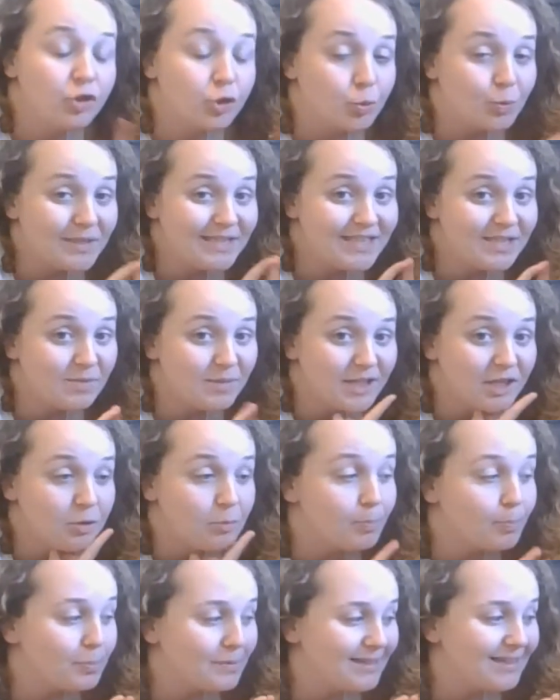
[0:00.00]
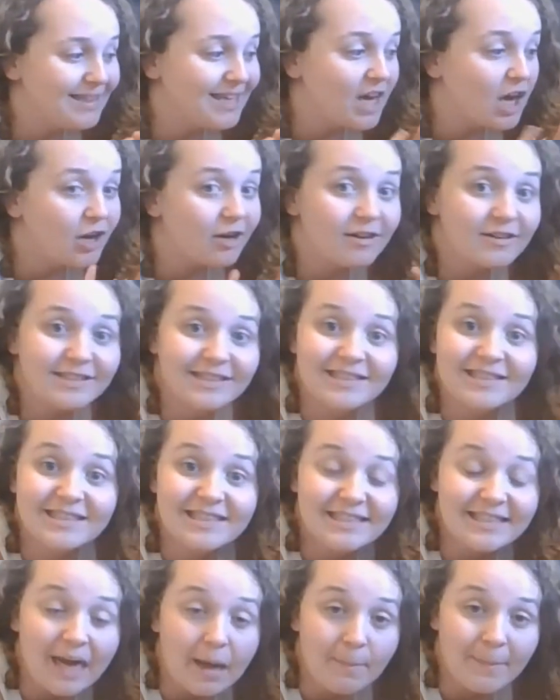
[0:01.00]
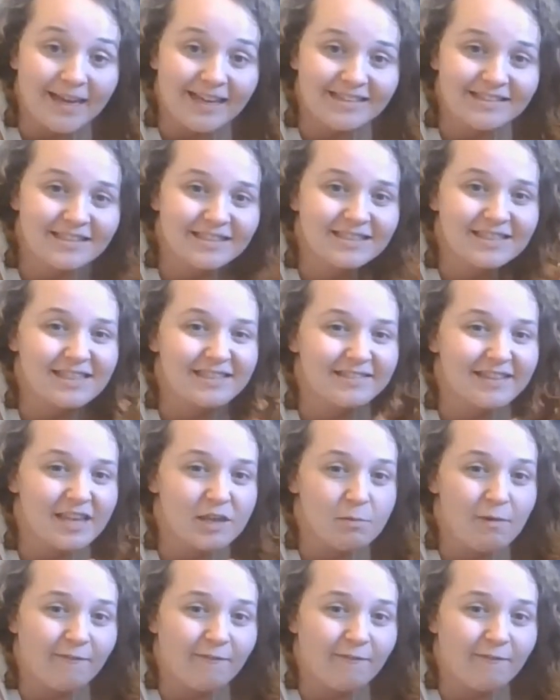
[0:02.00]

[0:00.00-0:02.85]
The reason we do breathing on our stomachs is because then you